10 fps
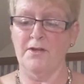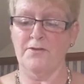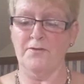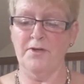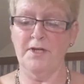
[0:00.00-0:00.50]

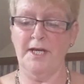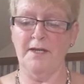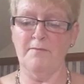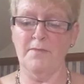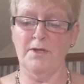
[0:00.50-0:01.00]
Through
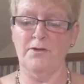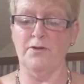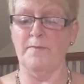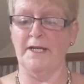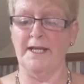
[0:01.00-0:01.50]
him you
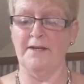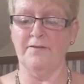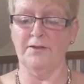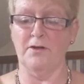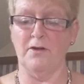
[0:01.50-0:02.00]
believe
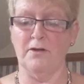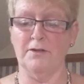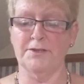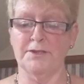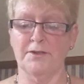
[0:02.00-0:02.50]
in
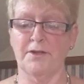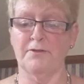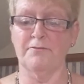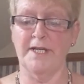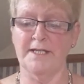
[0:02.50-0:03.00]
God, who
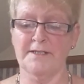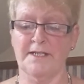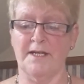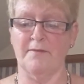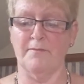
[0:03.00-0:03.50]
raised
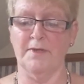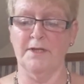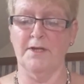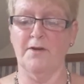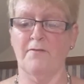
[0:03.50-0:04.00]
him
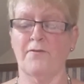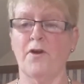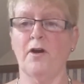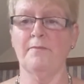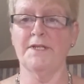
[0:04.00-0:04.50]

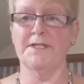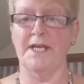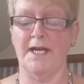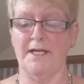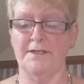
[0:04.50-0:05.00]
from the
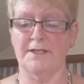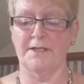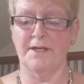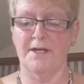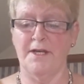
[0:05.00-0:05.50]
dead
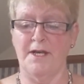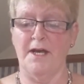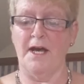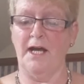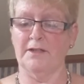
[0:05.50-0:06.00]

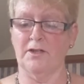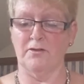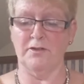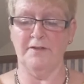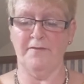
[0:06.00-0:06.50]
and
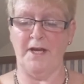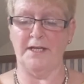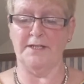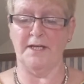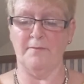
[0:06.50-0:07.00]

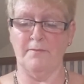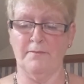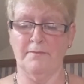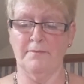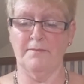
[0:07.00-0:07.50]
glorified him,
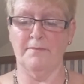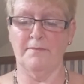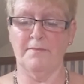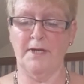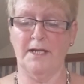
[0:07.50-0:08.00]

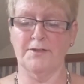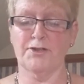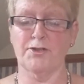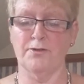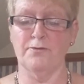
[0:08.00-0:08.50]
and
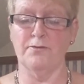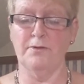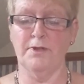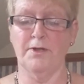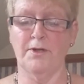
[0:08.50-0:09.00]
so
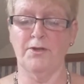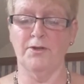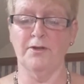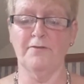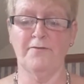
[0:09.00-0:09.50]

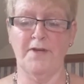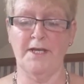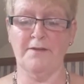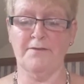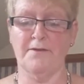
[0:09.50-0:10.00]
your
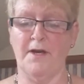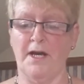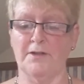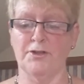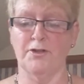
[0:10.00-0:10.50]
faith
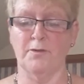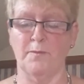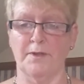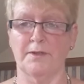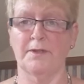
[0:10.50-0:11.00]
and hope
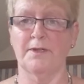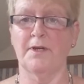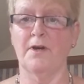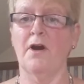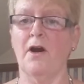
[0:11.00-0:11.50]

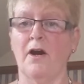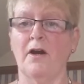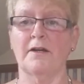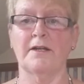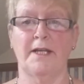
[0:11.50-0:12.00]

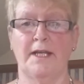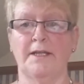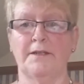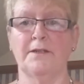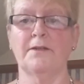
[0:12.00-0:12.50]
are
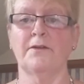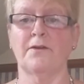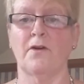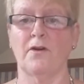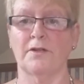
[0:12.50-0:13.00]
in
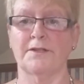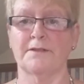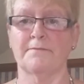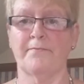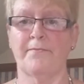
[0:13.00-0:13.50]
God.
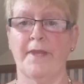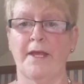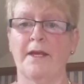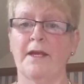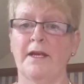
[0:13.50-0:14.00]

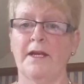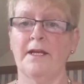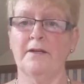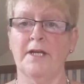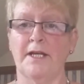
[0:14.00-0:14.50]

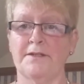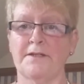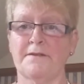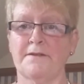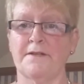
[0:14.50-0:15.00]
Here
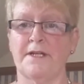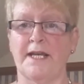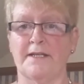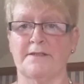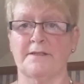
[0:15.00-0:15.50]
endeth the
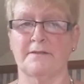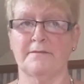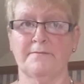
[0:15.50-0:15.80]
lesson.